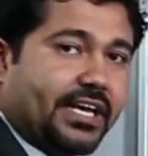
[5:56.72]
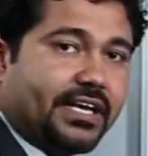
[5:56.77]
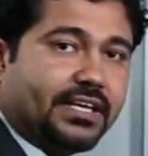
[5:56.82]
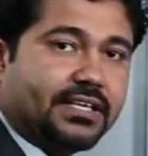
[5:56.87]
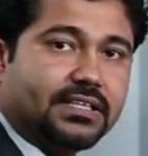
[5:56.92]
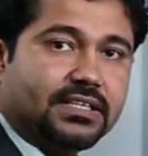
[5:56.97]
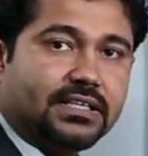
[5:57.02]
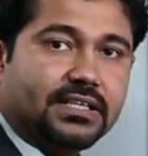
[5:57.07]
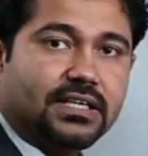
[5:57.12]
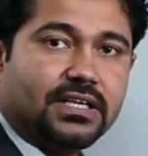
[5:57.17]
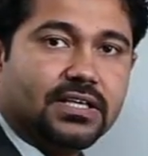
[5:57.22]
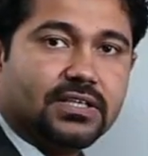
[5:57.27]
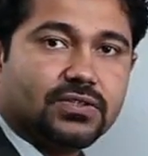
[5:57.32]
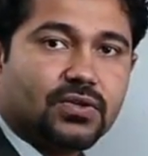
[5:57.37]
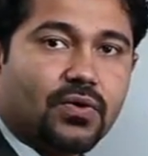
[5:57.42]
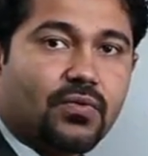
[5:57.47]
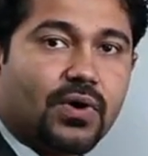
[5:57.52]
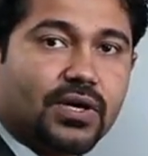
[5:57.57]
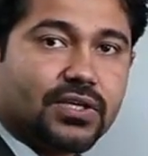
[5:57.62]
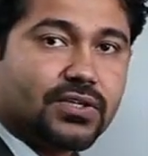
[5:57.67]
air.
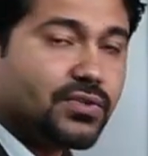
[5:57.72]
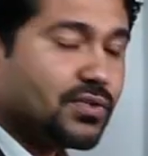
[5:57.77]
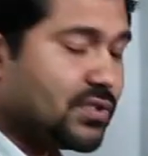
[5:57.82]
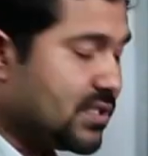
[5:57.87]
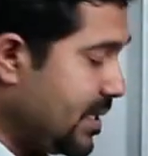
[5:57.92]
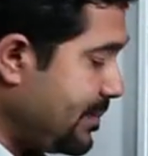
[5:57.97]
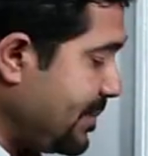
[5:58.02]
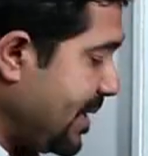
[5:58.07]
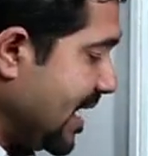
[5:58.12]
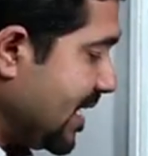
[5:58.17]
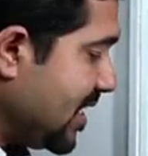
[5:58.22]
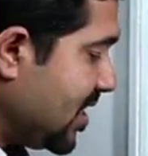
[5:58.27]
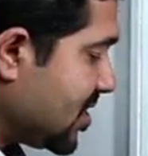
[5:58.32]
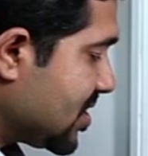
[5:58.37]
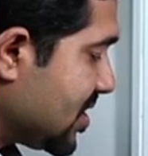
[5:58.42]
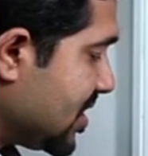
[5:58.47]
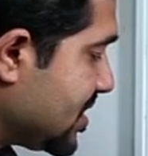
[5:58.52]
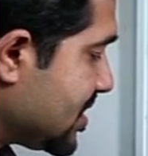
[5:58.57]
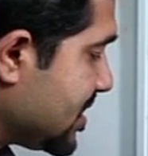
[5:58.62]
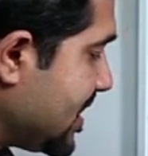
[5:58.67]
So what you see mainly
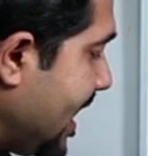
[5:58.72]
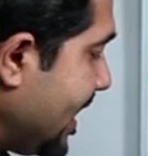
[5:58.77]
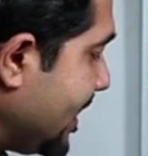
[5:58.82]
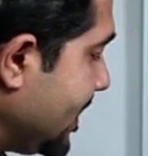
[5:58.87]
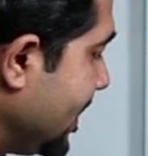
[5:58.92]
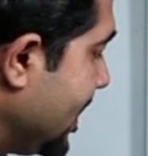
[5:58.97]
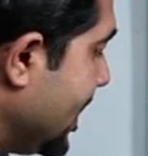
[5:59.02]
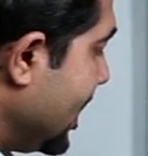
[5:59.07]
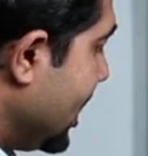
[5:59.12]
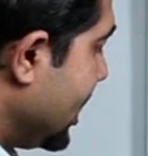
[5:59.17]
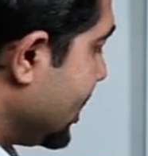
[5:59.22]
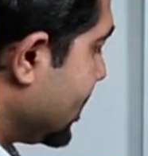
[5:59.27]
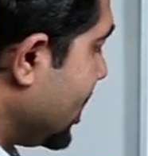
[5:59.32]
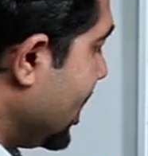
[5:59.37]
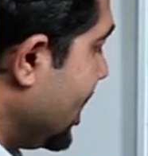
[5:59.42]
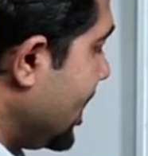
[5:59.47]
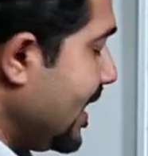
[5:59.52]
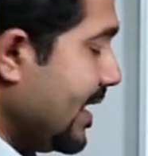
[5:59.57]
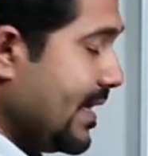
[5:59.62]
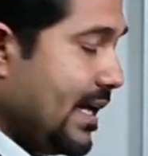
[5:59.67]
is that
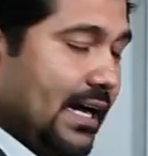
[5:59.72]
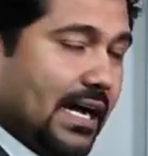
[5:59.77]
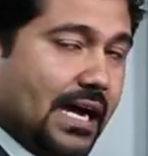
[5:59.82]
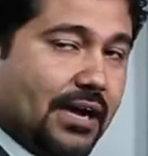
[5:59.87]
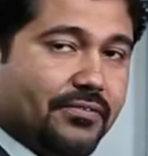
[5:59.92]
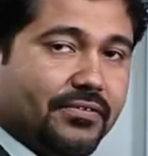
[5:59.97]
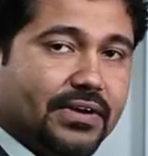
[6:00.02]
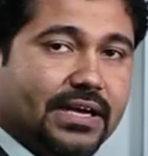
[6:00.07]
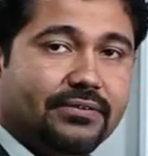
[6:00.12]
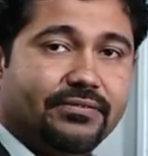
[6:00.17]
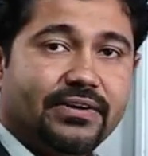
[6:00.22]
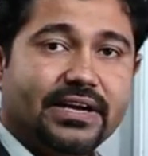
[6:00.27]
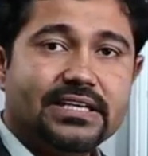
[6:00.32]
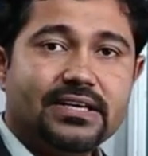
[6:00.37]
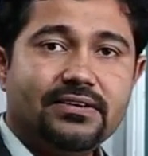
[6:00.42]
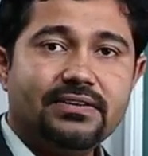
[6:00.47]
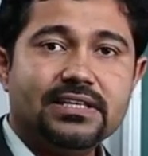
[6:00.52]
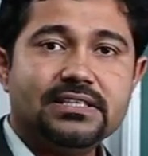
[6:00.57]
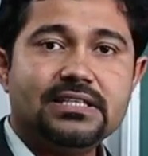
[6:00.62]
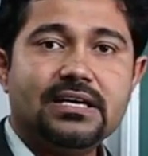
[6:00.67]

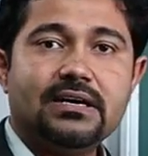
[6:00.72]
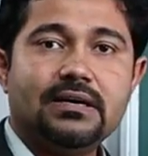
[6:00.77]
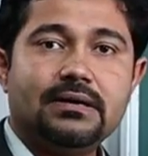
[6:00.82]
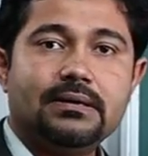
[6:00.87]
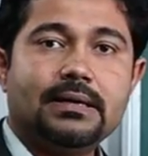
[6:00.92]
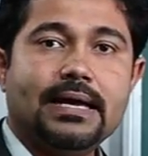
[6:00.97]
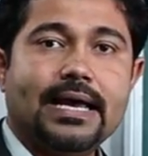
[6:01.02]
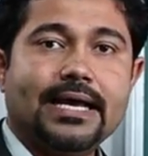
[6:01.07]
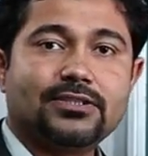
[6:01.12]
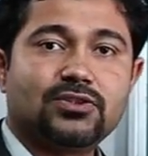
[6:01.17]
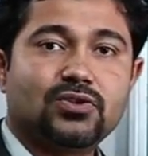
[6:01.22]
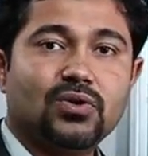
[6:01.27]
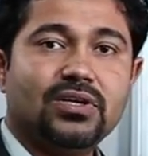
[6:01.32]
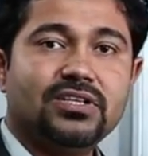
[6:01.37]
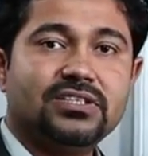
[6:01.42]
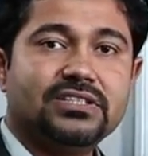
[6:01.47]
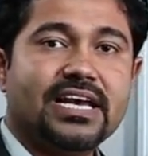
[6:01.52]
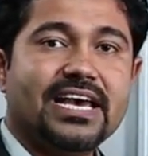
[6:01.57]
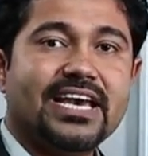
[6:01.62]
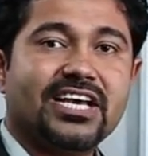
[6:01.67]
whenever the
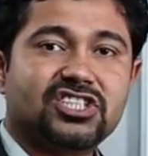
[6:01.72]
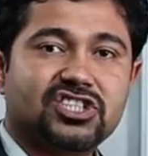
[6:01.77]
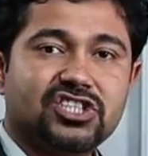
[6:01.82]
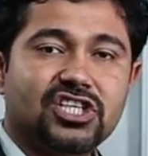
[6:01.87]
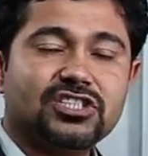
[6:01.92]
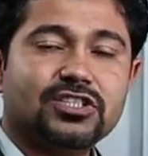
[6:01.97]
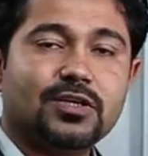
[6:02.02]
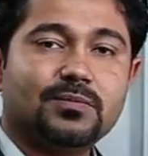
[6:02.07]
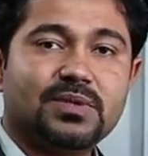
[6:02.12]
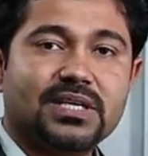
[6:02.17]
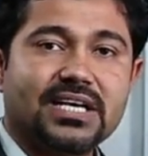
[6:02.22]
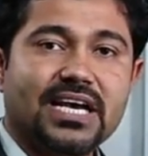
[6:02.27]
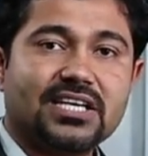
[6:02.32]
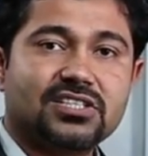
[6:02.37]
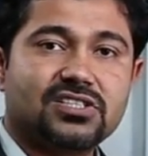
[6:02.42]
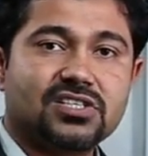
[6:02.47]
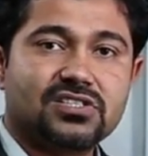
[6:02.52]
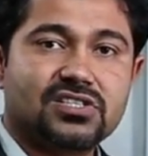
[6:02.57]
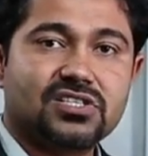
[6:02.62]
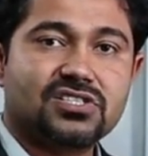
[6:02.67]
exchange of the
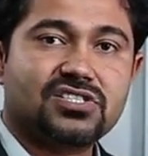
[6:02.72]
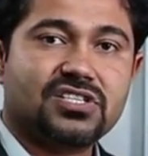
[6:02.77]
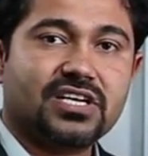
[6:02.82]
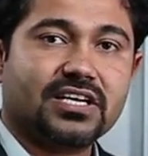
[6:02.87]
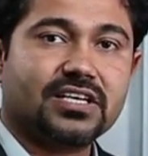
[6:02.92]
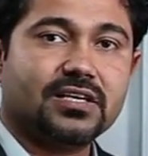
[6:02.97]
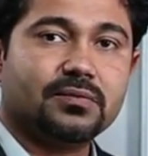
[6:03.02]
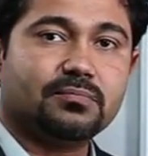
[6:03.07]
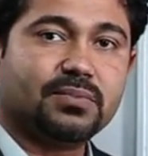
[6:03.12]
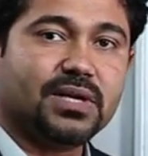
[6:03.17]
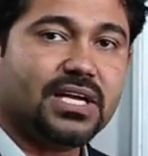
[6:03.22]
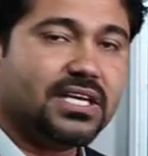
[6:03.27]
gases is taking